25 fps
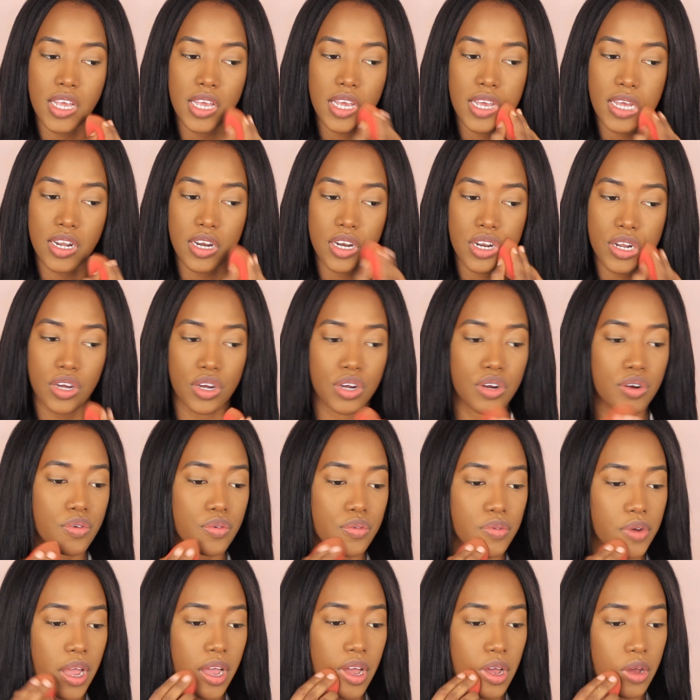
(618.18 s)
and
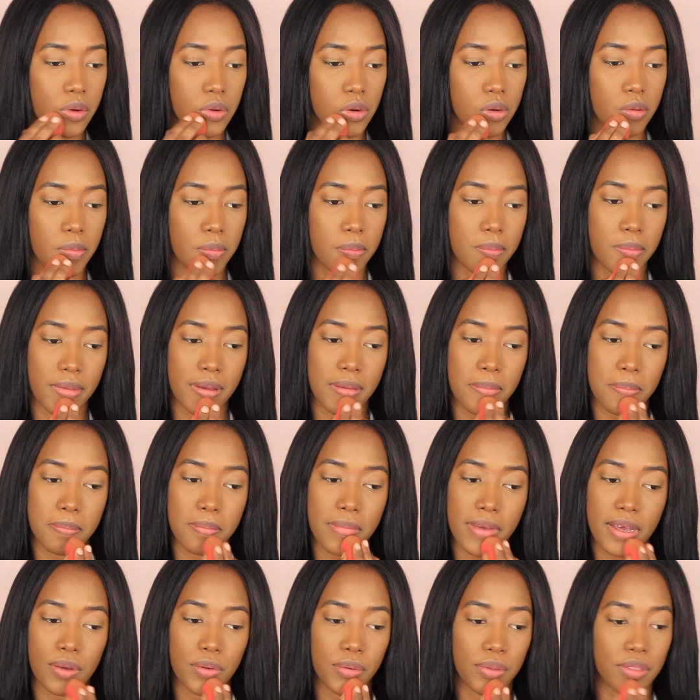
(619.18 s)
around my
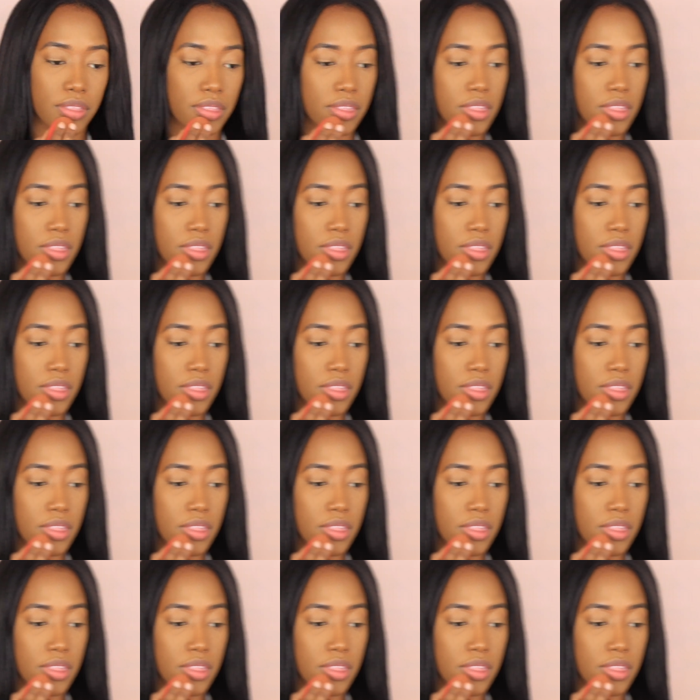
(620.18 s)
mouth.